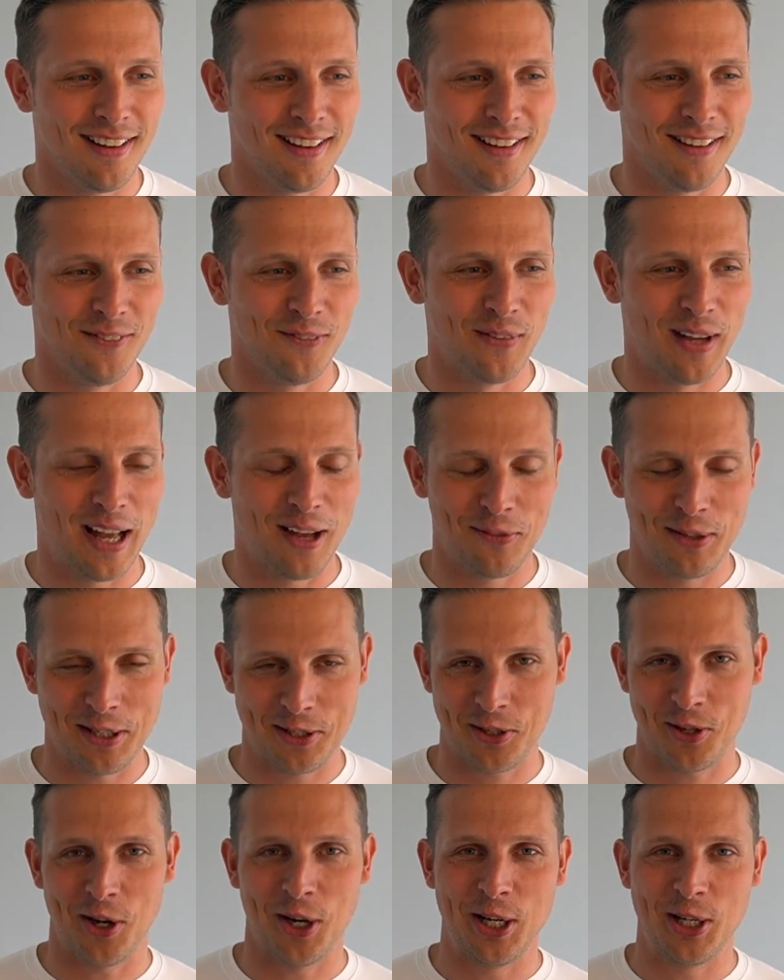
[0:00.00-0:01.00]
Having
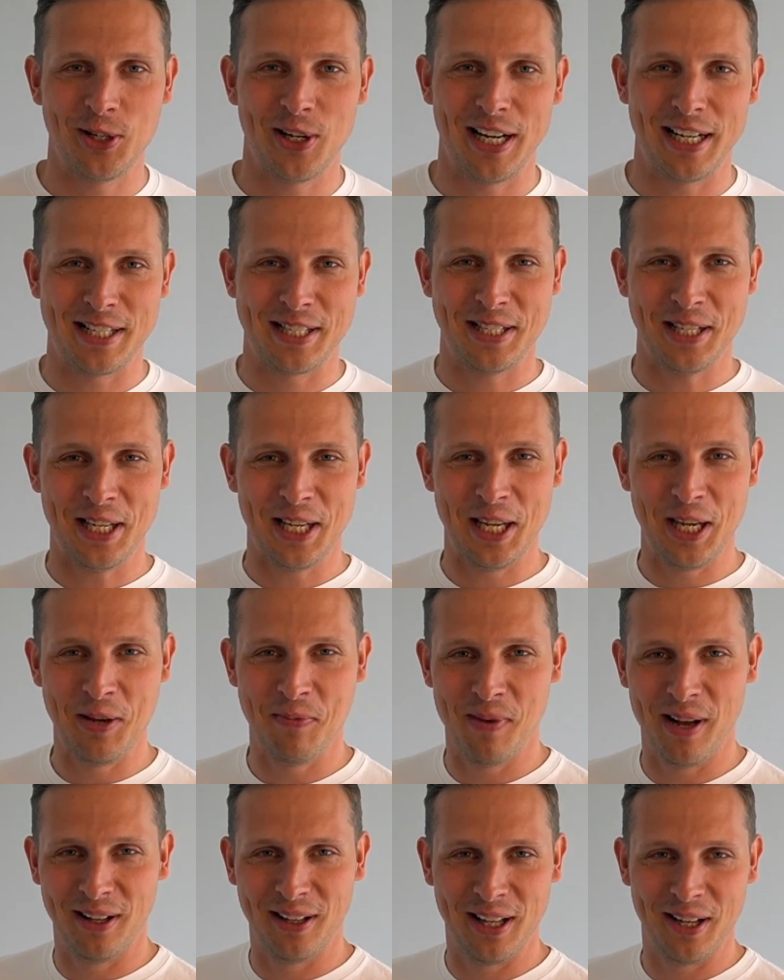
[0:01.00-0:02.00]
Skytrax
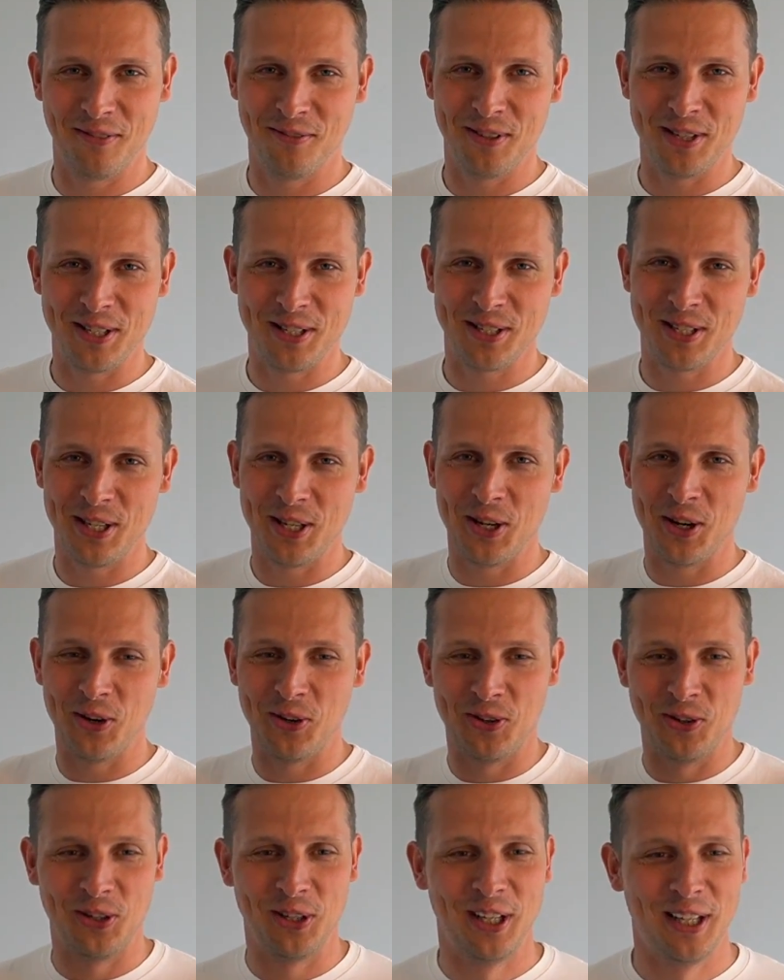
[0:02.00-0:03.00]
email every
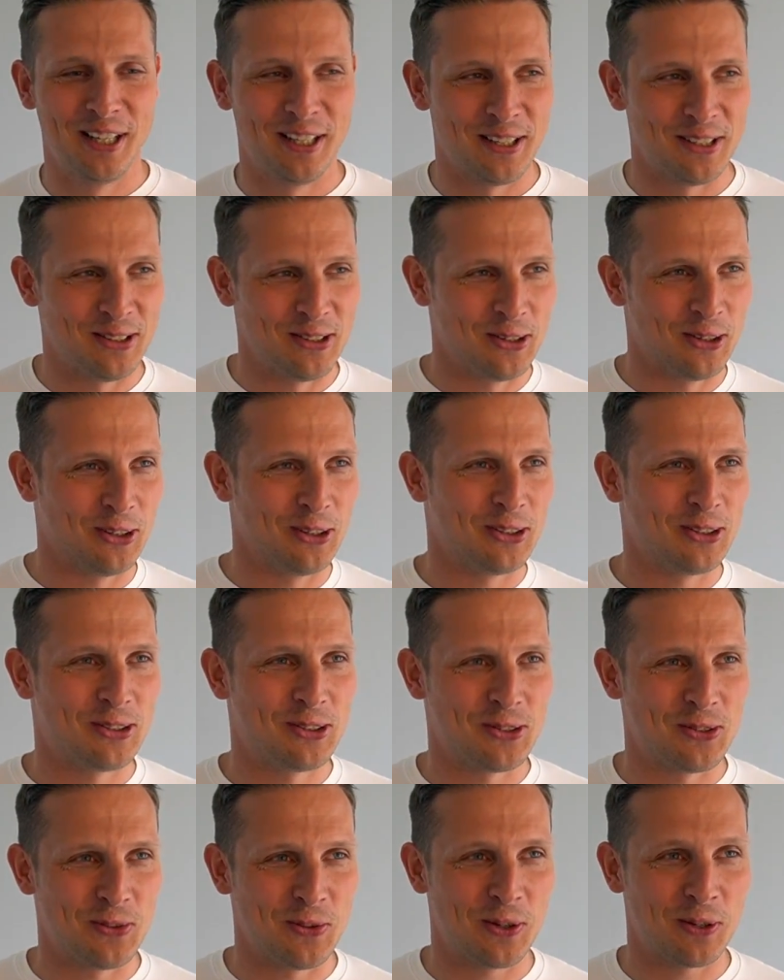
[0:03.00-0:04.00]
CEO not
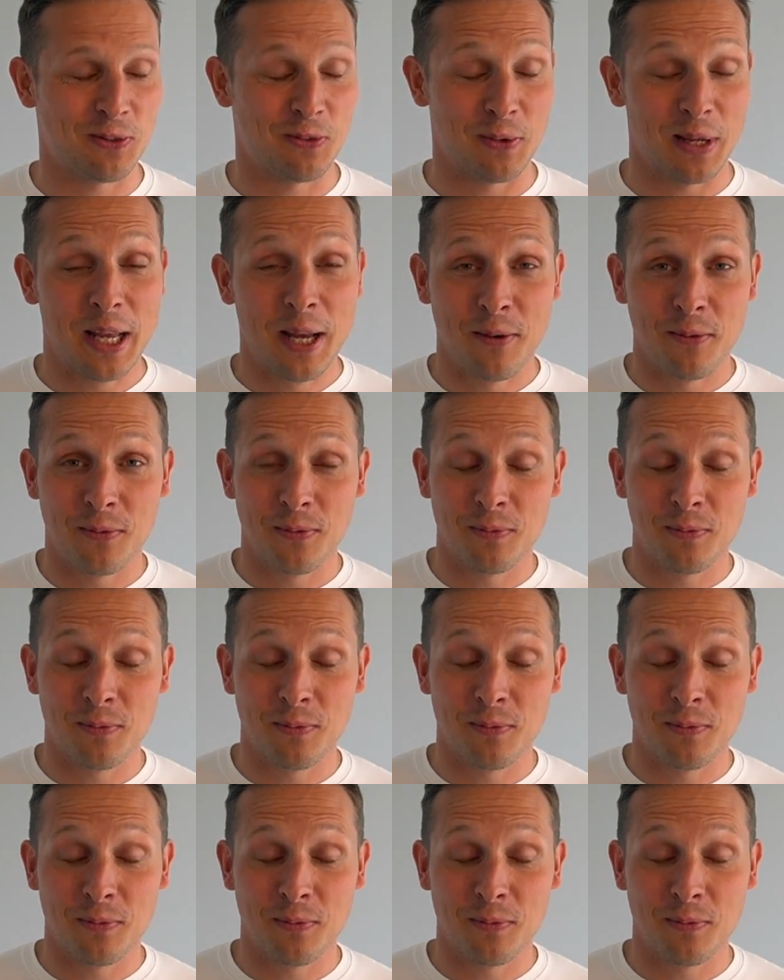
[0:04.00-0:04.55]
to work with me.